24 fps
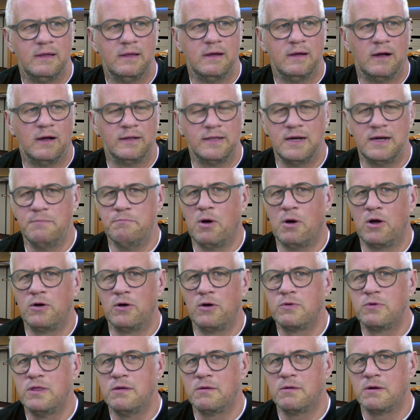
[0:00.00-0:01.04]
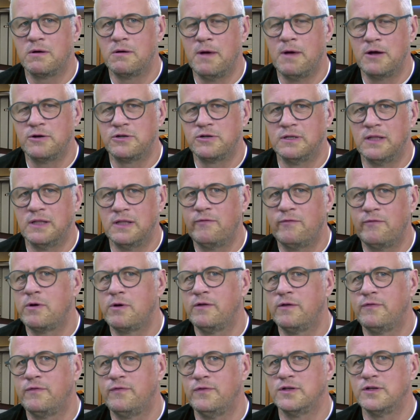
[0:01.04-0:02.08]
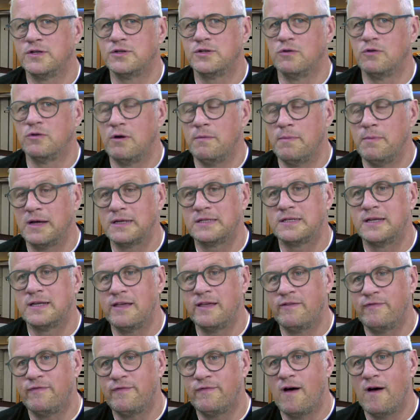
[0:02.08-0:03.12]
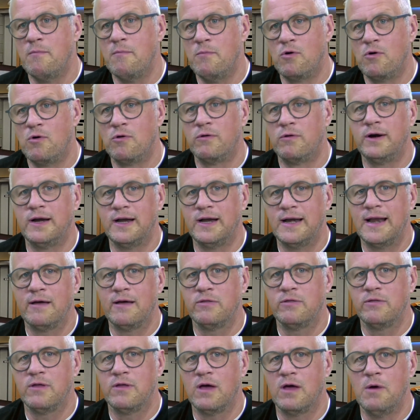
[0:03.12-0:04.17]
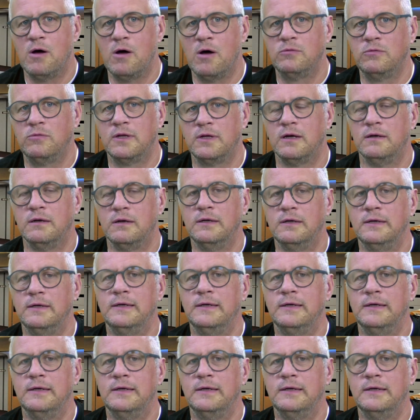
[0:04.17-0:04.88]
I didn't bond with him on an emotional level when I first saw it, but I see far more in it now that I'm older.